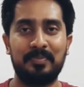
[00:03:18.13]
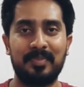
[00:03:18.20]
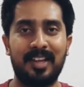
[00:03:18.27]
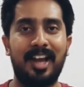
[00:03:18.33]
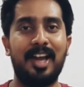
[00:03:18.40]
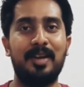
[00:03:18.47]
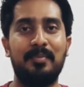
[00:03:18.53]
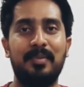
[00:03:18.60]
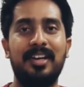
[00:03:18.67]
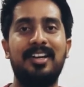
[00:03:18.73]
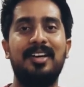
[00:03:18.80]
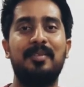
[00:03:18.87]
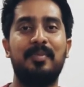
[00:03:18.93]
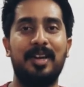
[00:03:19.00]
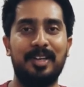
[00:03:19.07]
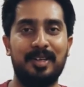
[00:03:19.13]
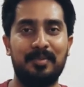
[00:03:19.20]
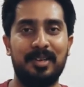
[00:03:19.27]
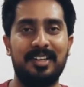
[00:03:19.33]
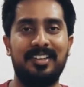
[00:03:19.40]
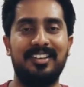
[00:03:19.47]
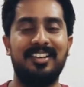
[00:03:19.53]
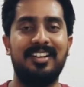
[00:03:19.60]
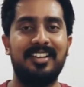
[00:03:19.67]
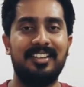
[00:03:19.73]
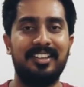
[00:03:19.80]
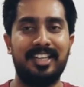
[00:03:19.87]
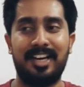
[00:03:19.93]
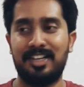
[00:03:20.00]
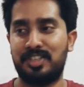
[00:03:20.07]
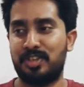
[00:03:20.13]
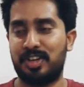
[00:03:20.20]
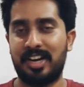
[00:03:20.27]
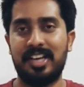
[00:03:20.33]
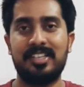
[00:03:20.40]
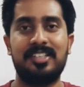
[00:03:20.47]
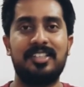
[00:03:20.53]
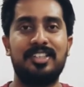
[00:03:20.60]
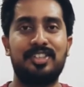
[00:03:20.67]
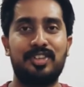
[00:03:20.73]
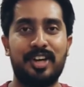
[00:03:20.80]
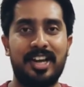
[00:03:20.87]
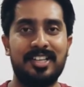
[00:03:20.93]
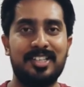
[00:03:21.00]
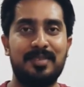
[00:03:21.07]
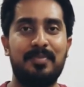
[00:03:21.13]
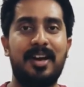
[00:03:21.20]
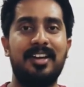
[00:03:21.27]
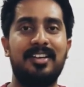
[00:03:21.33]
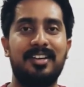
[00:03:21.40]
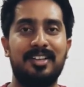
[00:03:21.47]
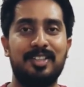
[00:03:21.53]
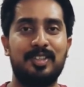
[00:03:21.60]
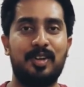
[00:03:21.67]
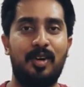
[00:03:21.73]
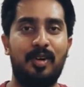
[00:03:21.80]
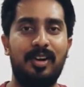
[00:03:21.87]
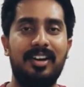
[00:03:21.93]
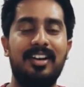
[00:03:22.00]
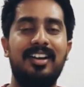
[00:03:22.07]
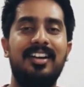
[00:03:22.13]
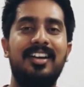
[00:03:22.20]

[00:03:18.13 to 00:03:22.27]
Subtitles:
iambic pentameter. The unstressed stressed pattern is called